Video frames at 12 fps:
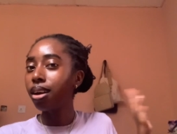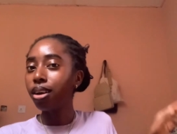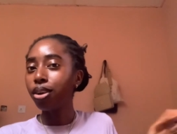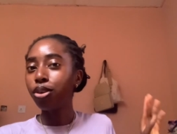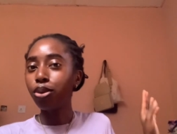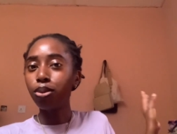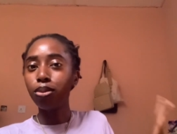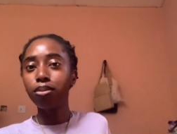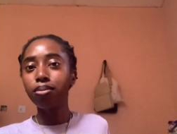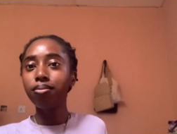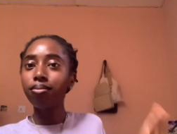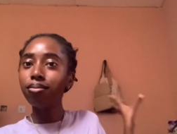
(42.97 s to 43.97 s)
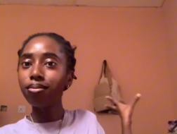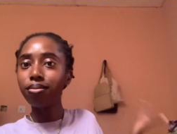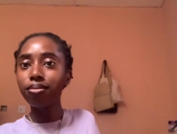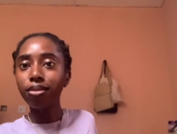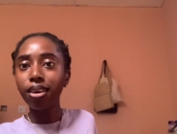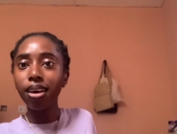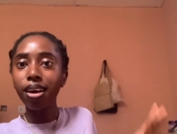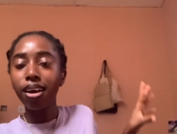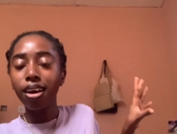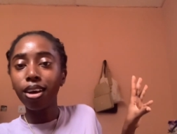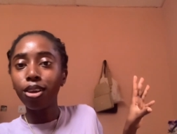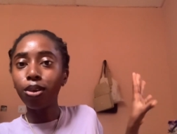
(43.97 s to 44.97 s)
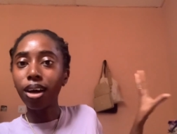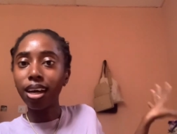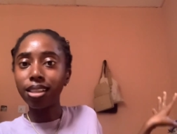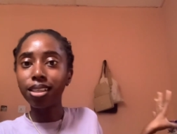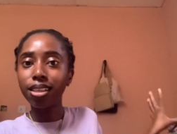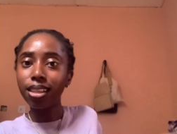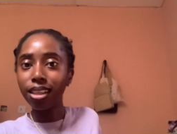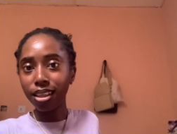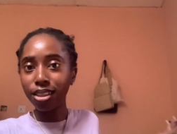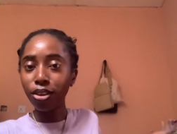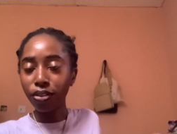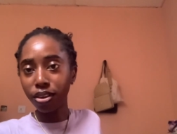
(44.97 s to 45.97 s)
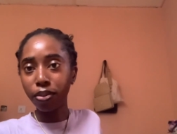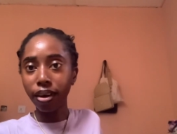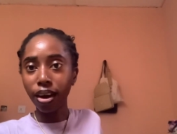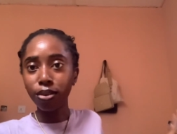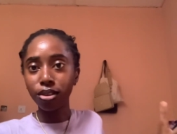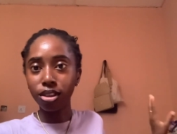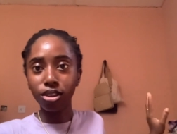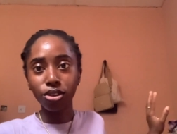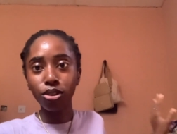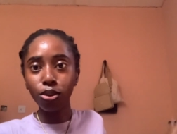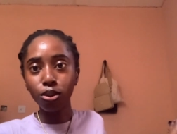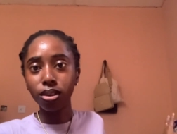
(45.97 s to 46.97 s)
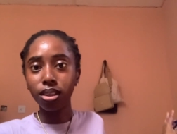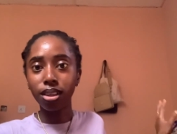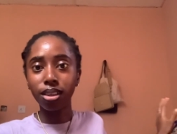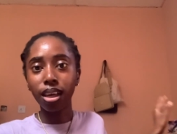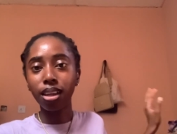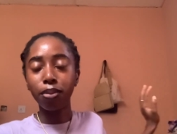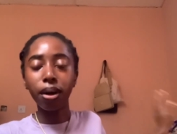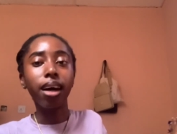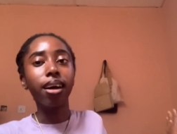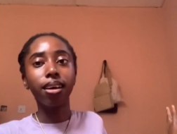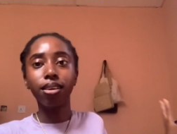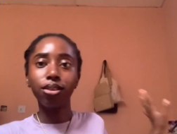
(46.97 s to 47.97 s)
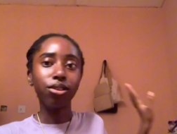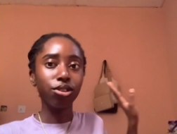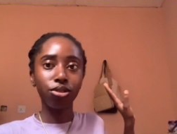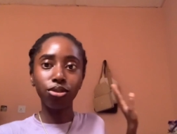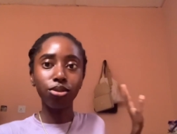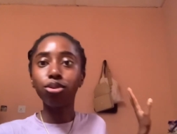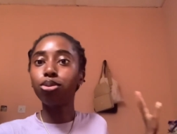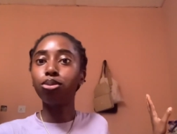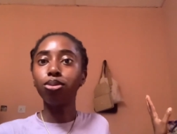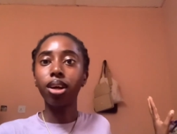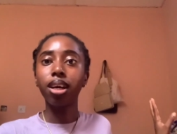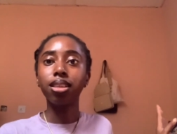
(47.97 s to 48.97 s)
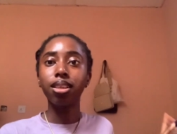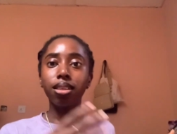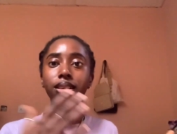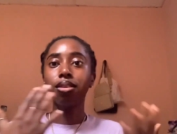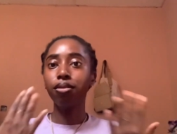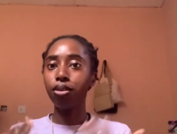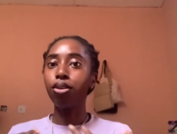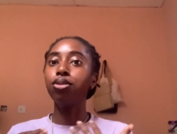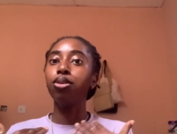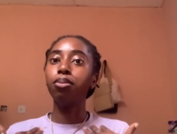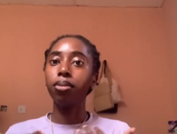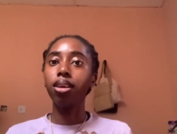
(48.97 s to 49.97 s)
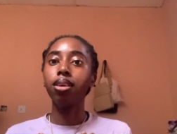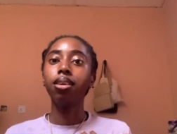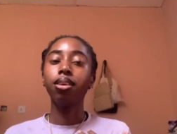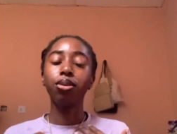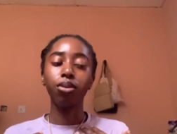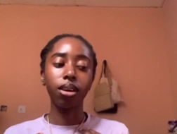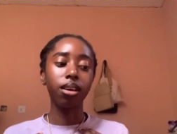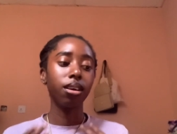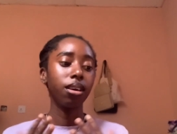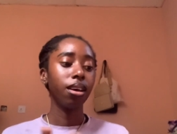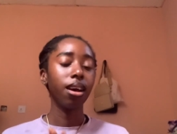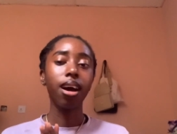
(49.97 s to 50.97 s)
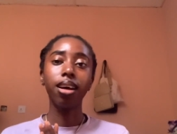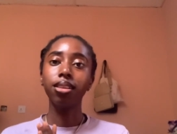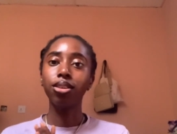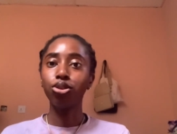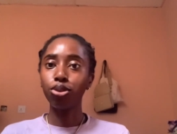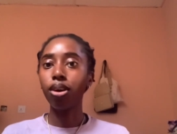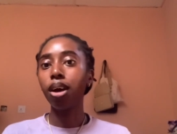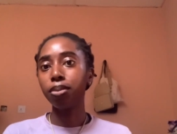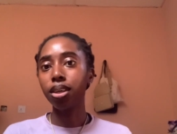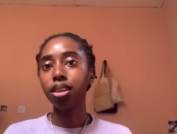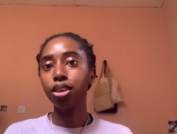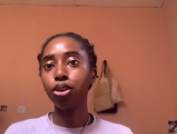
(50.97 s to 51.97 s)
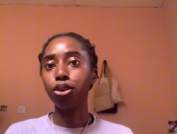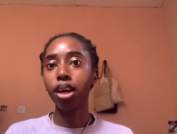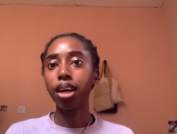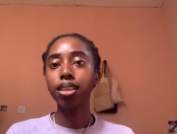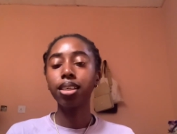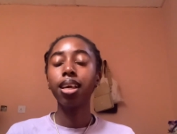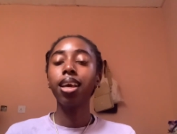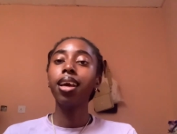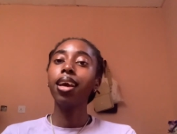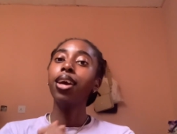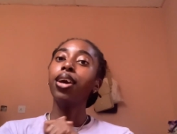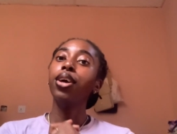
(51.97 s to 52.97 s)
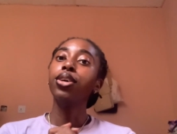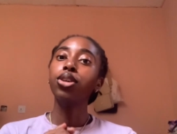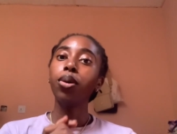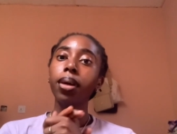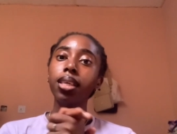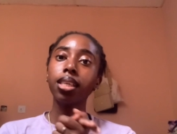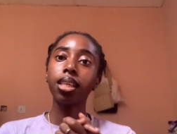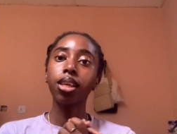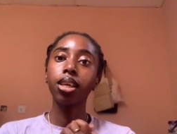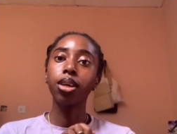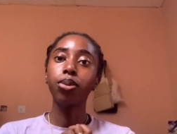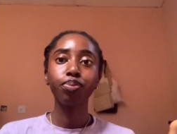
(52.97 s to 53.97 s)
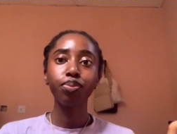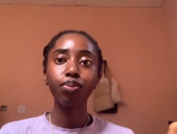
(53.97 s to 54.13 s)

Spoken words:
look at the stuff in the background. Just close inside the bag. Just don't look at it. Focus on me, okay? And the story I'm telling you guys. So basically,